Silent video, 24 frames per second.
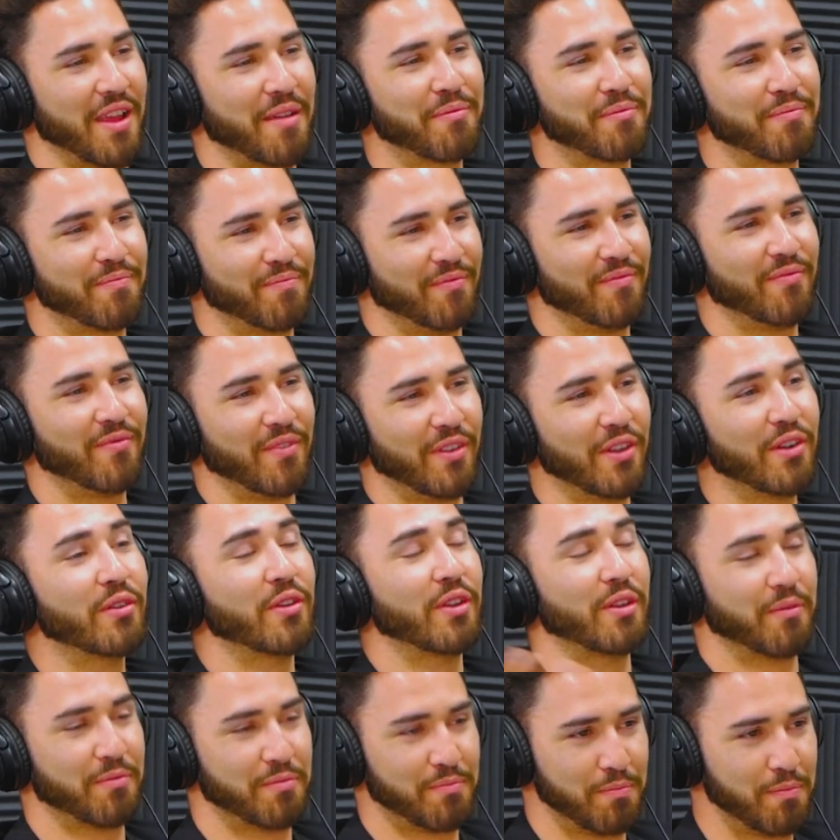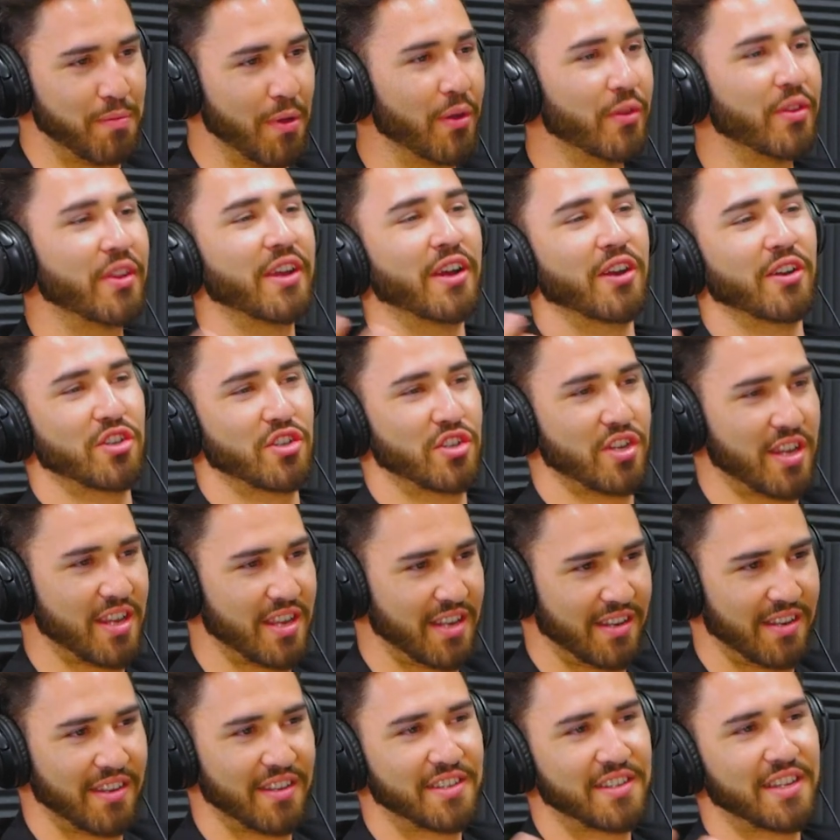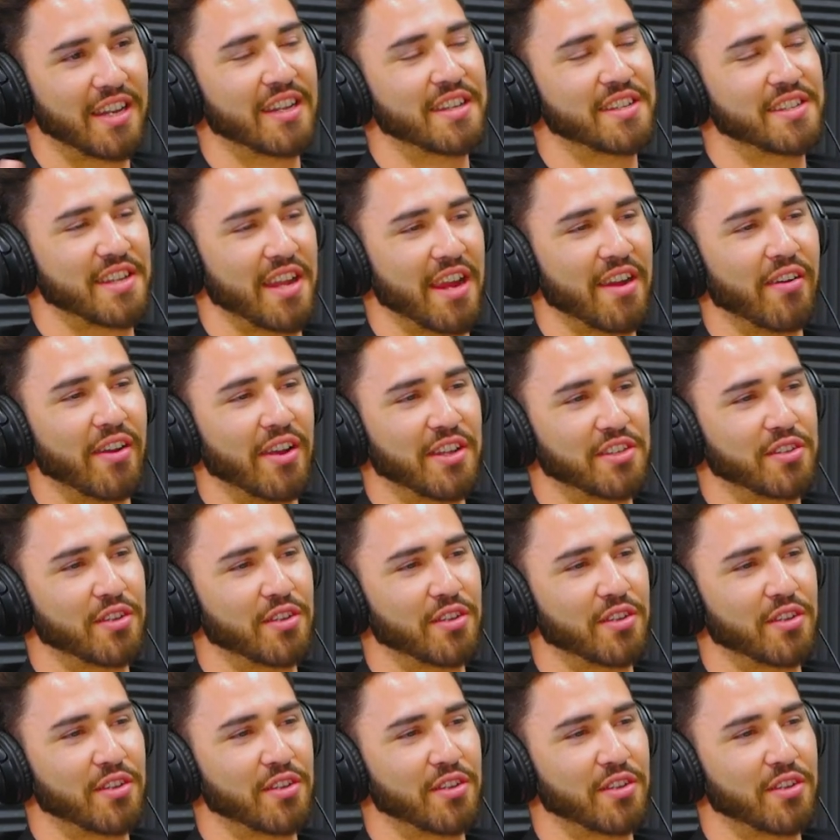That literally is building our shit. It's kind of scary.